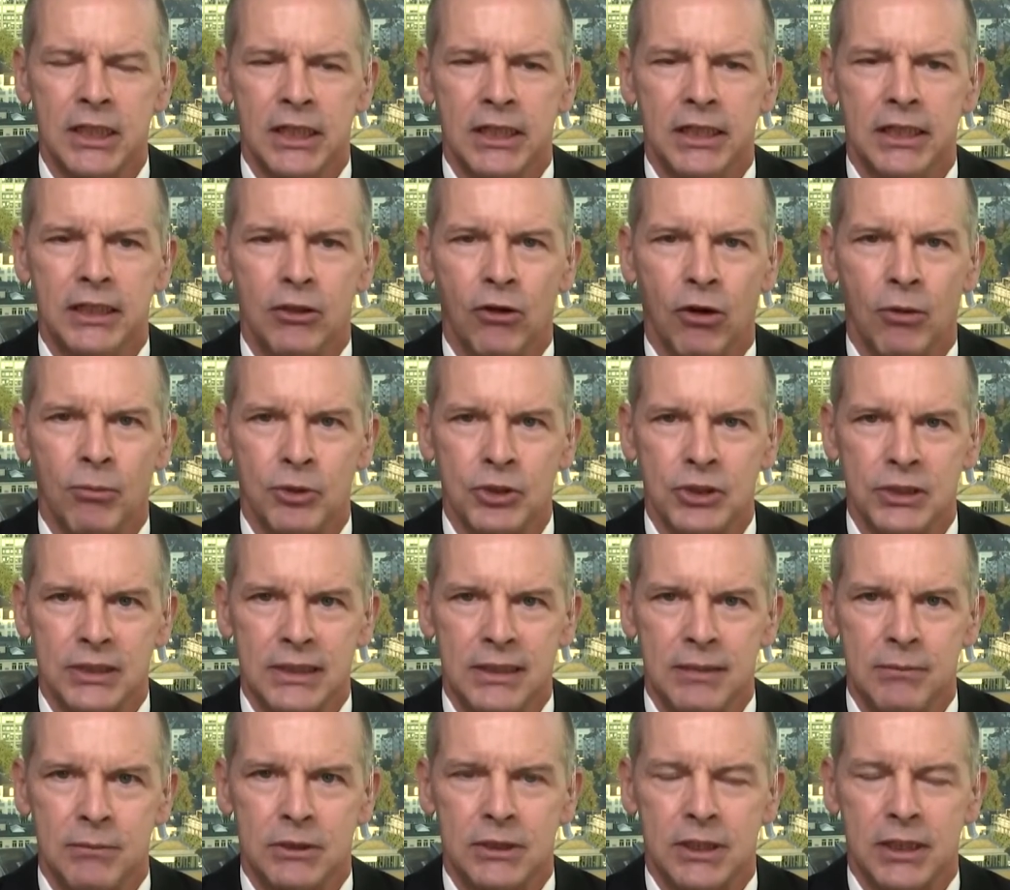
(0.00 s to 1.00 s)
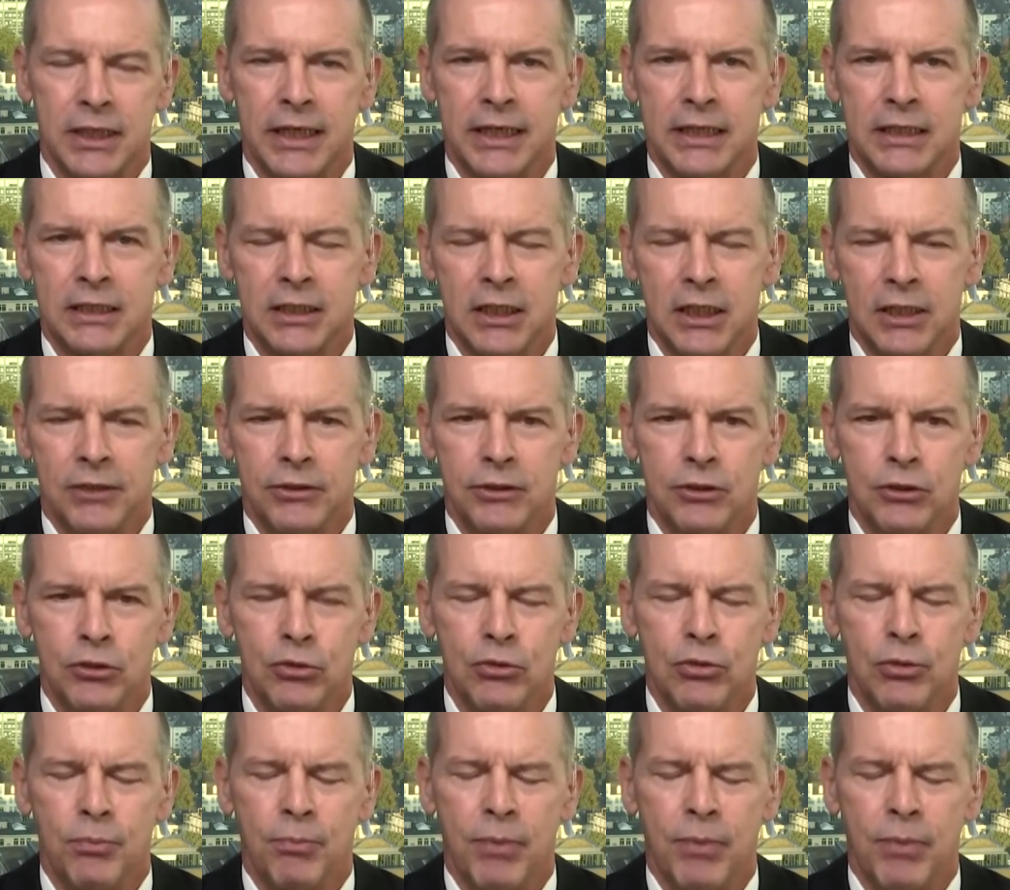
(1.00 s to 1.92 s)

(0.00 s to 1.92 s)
it almost seems that the two